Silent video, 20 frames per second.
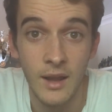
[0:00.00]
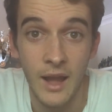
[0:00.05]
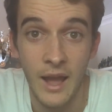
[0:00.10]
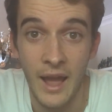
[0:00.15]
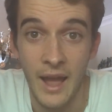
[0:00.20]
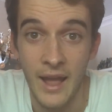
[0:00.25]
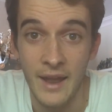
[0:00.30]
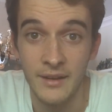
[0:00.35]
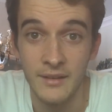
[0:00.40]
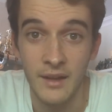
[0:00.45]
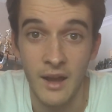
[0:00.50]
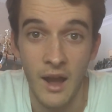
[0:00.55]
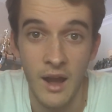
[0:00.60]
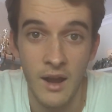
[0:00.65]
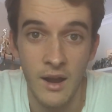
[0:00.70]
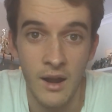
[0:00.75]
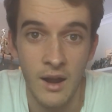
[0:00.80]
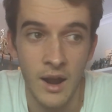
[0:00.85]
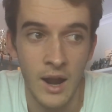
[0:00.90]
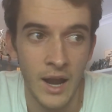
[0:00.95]
And
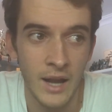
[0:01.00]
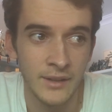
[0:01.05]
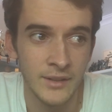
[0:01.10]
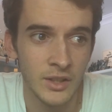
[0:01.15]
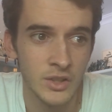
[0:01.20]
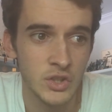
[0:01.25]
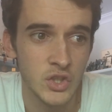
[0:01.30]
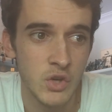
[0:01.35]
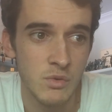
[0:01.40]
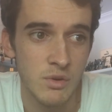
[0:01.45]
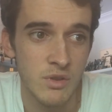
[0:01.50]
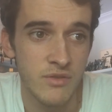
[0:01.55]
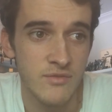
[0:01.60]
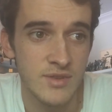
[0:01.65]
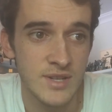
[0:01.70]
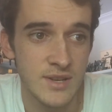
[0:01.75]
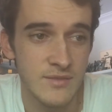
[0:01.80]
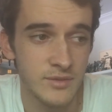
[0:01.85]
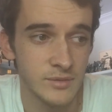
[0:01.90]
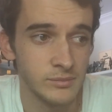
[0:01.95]
I'd done two or
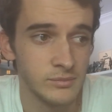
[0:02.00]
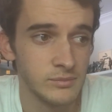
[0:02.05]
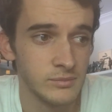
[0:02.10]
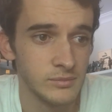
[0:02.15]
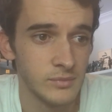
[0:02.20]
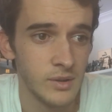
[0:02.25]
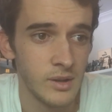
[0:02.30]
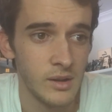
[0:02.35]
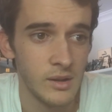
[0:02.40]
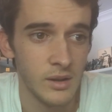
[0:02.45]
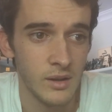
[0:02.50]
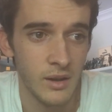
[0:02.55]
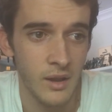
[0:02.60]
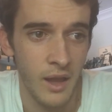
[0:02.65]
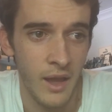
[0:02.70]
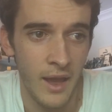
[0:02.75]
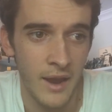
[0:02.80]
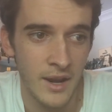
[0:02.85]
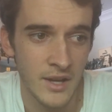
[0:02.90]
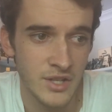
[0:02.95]
three of them,
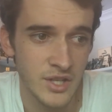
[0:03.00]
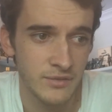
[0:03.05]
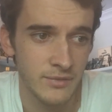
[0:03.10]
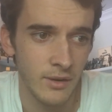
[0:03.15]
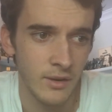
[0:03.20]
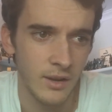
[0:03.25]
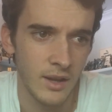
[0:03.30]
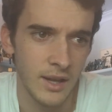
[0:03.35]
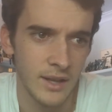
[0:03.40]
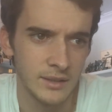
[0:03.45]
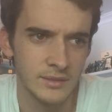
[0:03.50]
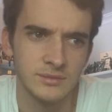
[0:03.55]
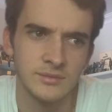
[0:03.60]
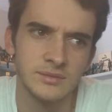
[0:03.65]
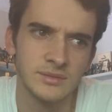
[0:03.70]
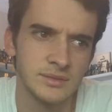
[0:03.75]
and I just felt like